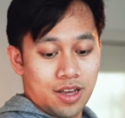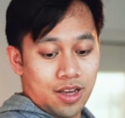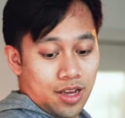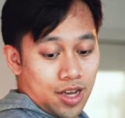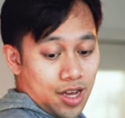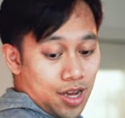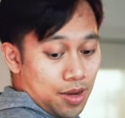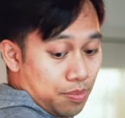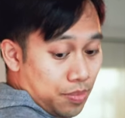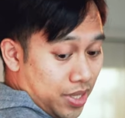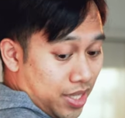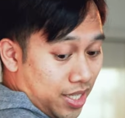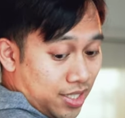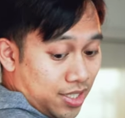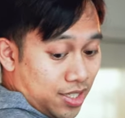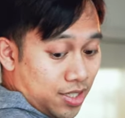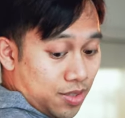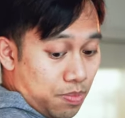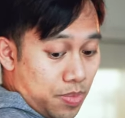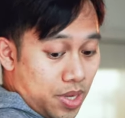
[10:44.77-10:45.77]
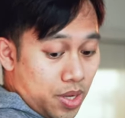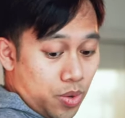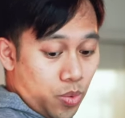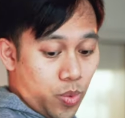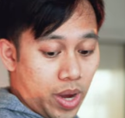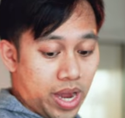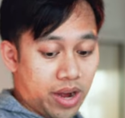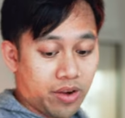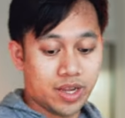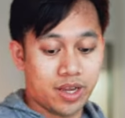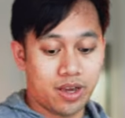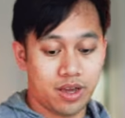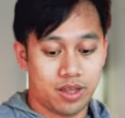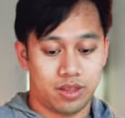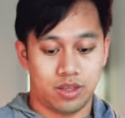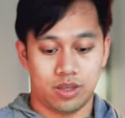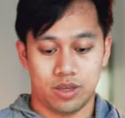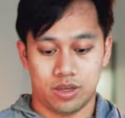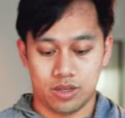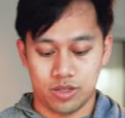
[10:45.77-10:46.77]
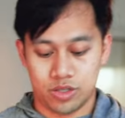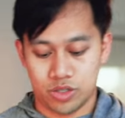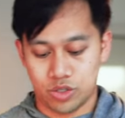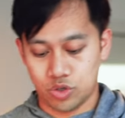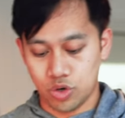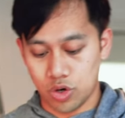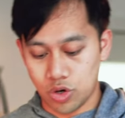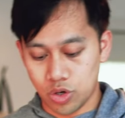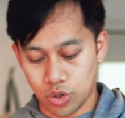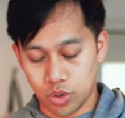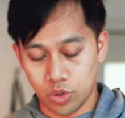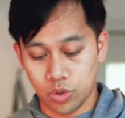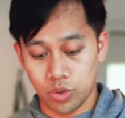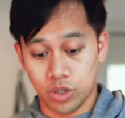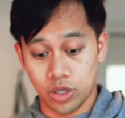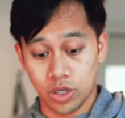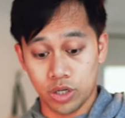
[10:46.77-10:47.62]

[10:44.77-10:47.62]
Um, but this is me wearing the Strong Core